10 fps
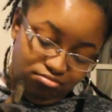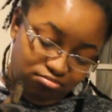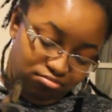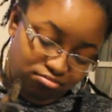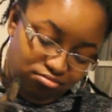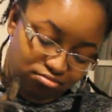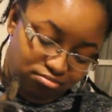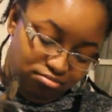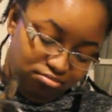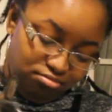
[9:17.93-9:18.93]

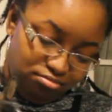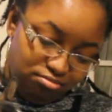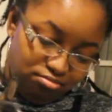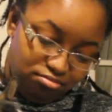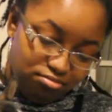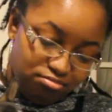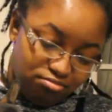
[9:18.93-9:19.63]
(silence)